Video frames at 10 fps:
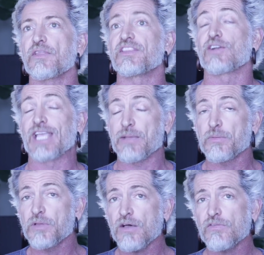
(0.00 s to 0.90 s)
that they're
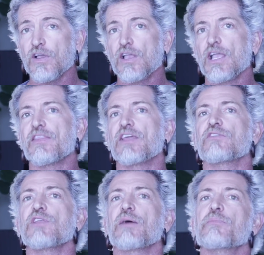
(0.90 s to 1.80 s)
capable of, and that
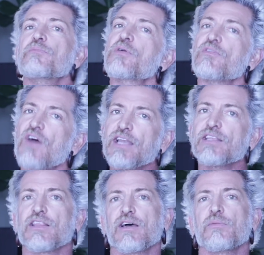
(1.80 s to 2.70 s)
is not
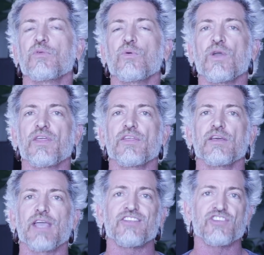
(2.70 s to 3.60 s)
providing them with
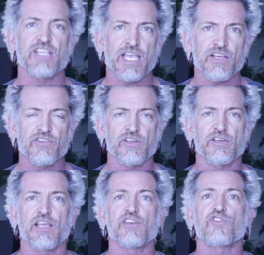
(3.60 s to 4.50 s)

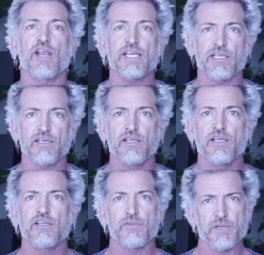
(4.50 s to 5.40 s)
education and training
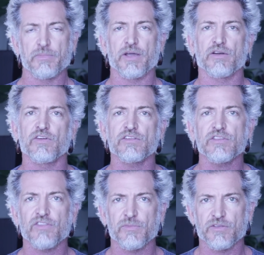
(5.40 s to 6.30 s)
to be a better
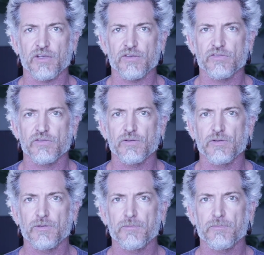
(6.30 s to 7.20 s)
version of themselves.
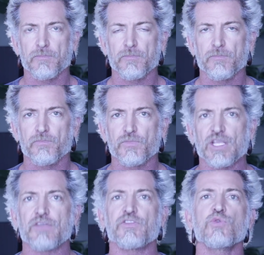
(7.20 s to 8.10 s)

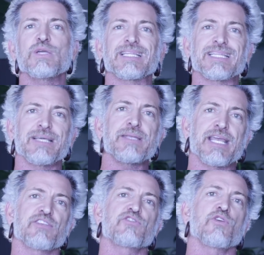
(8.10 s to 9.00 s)
If you
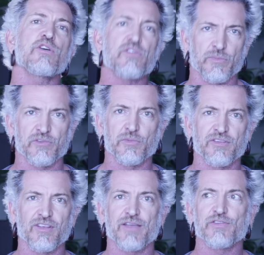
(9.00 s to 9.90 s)
eliminate struggle from
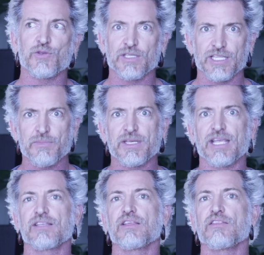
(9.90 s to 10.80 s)
someone's life, you
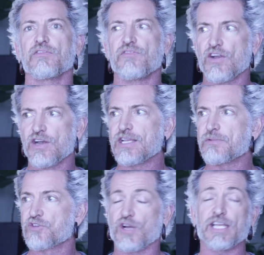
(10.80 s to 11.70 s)
eliminate the
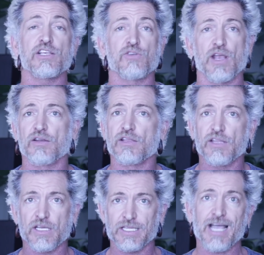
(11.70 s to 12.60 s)
very training ground
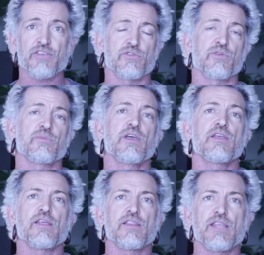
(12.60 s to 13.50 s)
and the classroom
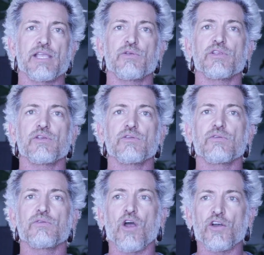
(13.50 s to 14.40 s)
that they
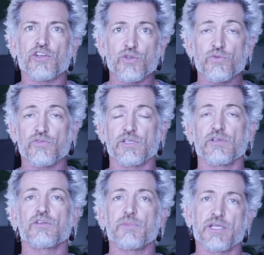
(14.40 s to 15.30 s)
are
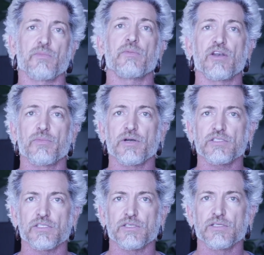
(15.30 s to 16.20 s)
using to become a better
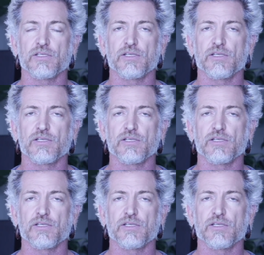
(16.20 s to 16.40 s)
person.